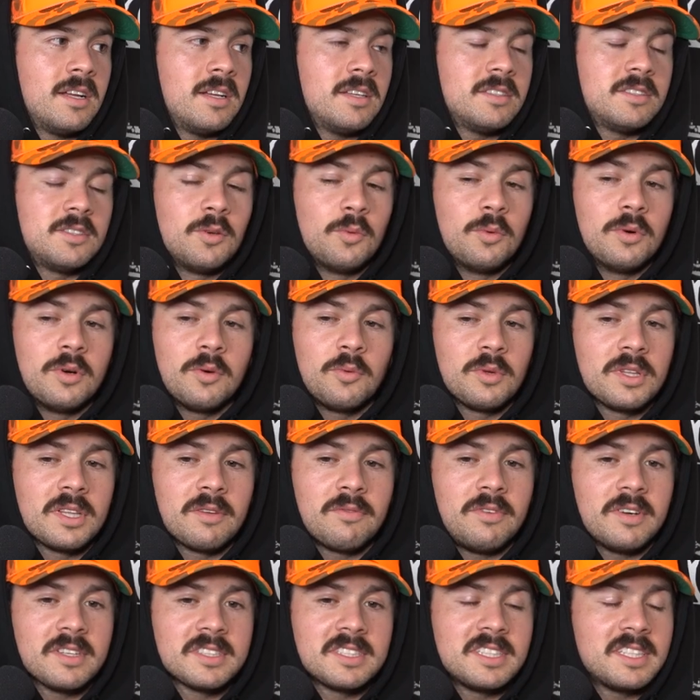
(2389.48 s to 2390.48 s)
So what the
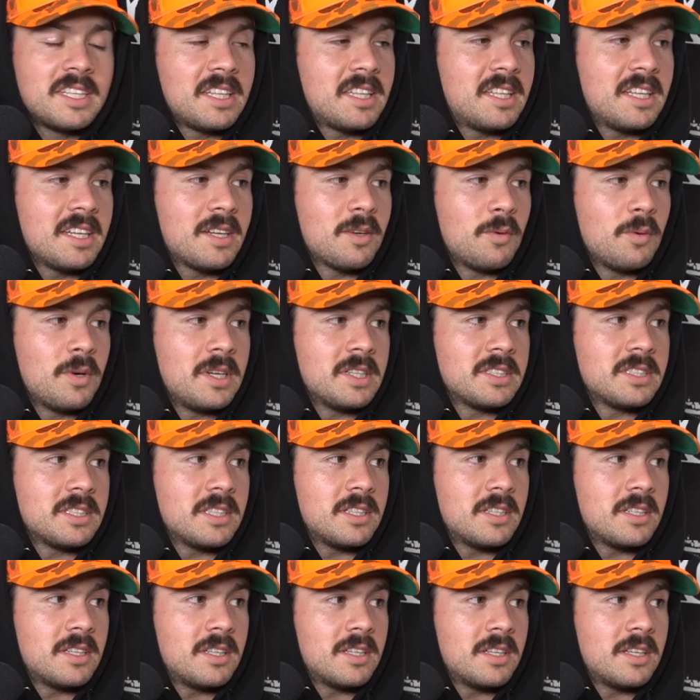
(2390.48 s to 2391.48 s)
fuck did they think it was?
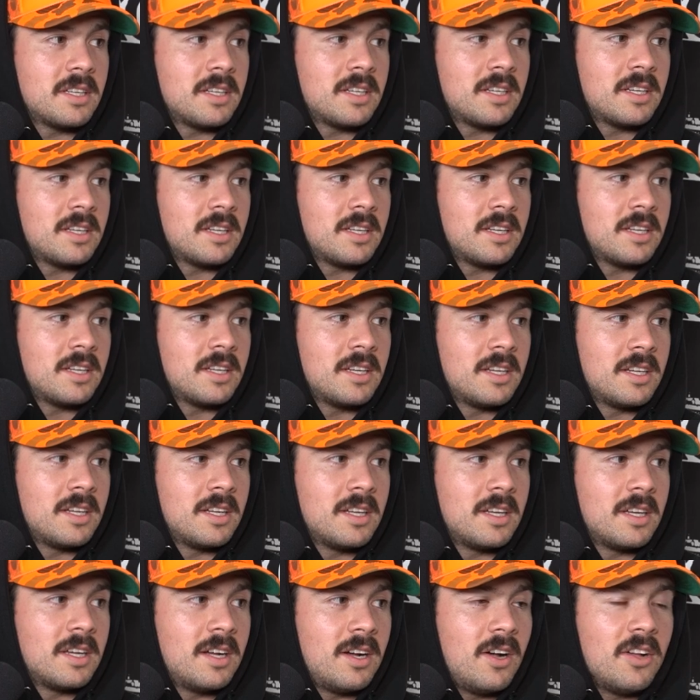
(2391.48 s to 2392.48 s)

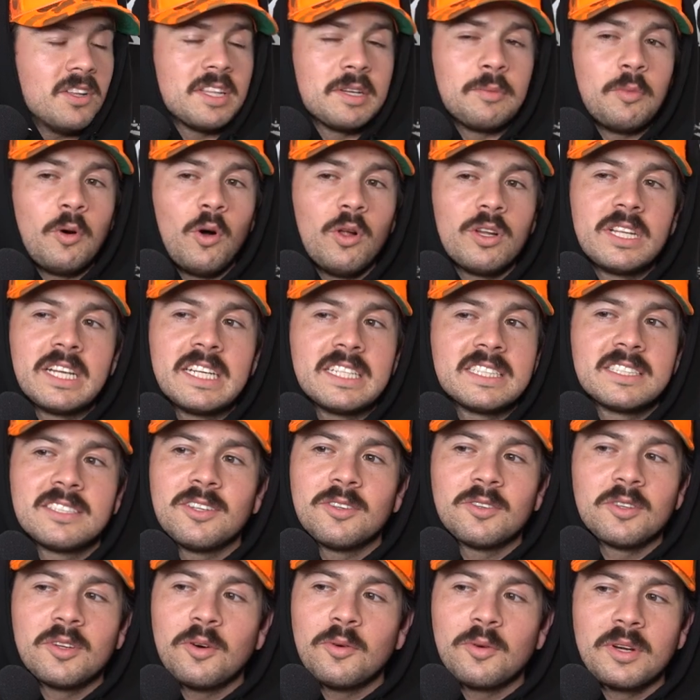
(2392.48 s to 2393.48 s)
All them old heads
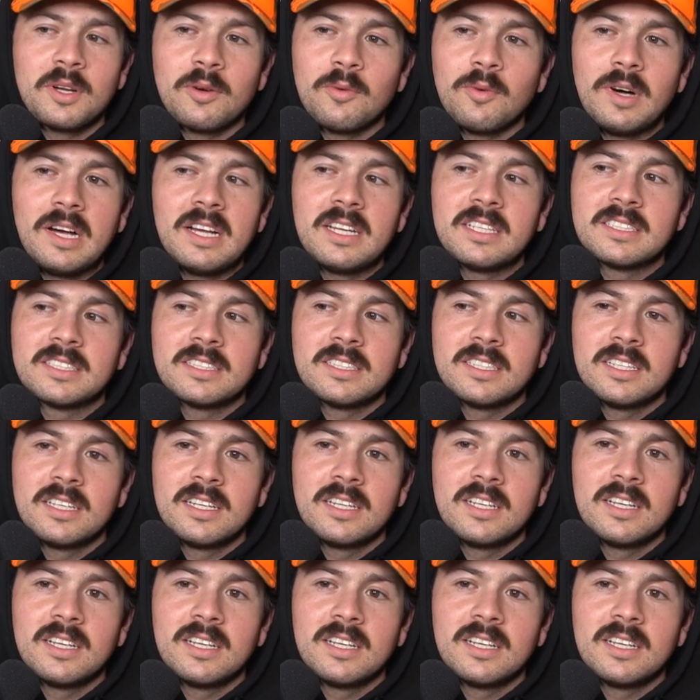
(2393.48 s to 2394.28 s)
don't know what it was.